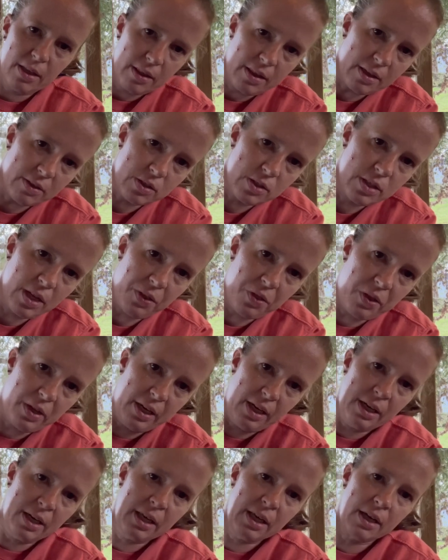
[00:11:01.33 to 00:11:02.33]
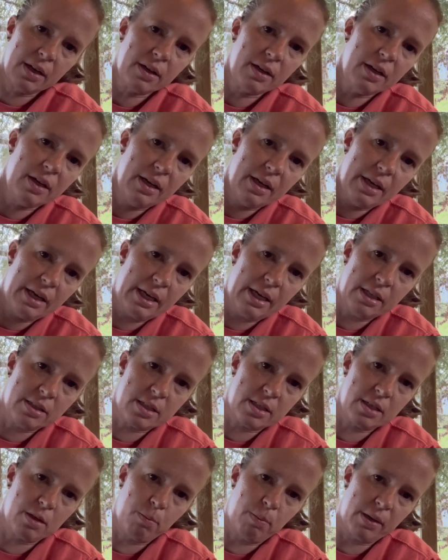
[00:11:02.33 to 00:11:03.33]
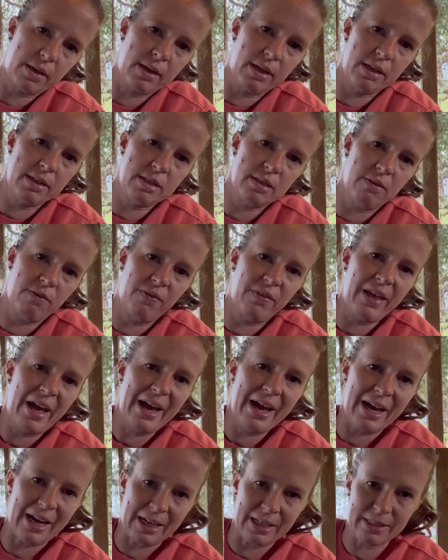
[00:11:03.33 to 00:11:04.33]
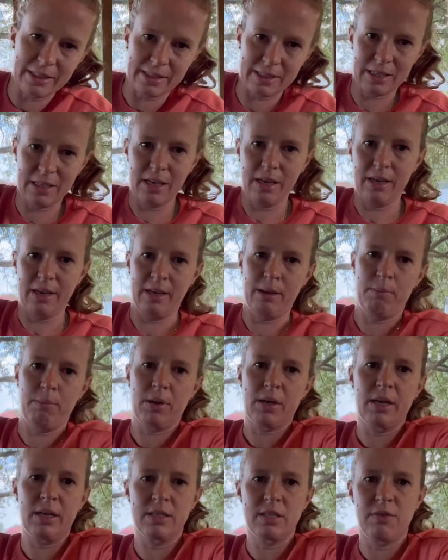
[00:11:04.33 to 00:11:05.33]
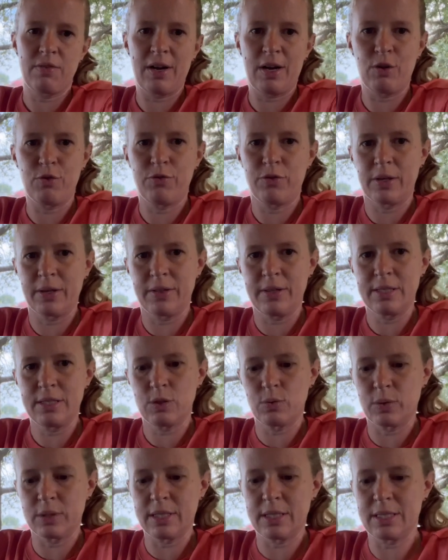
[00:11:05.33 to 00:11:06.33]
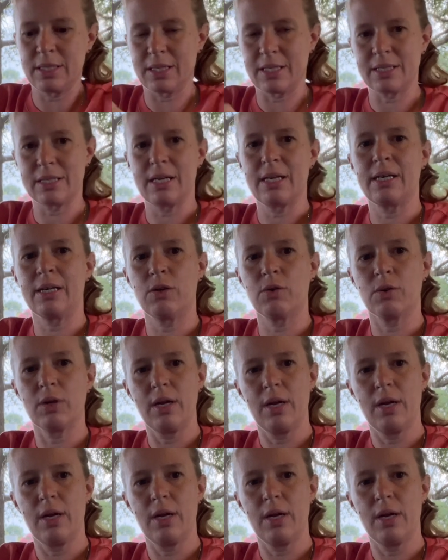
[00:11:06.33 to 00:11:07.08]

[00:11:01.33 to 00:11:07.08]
there's nothing in here. And so because of that, and because of how far this one sticks out,